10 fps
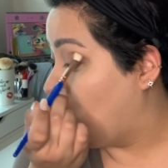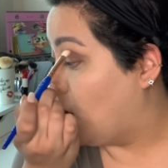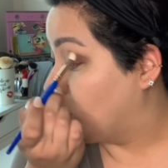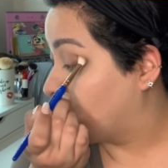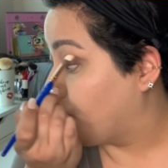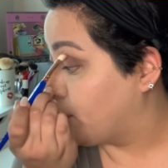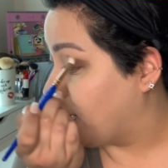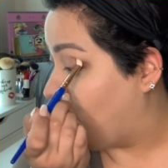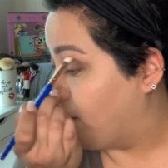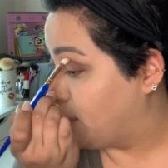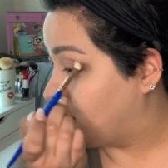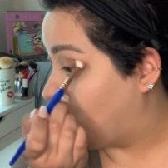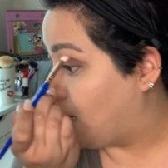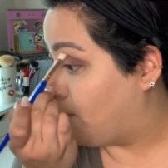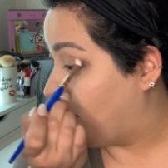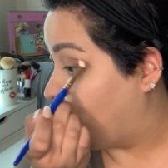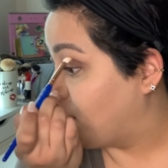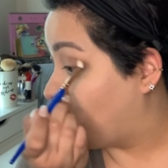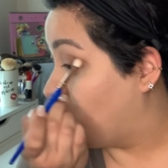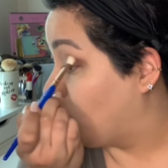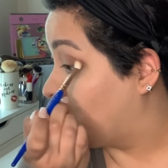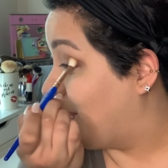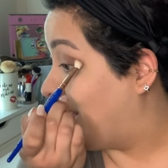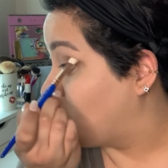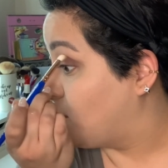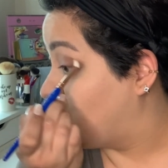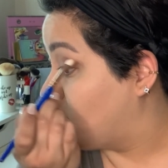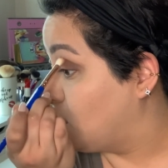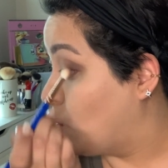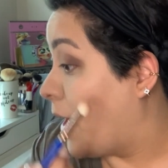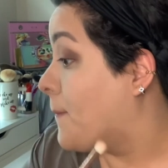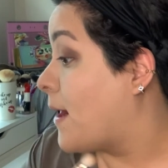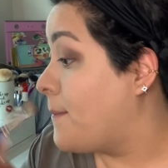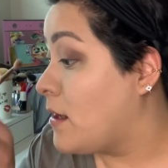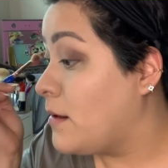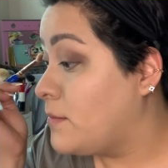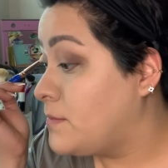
So we'll see how this eyeshadow look lasts with this new eye primer.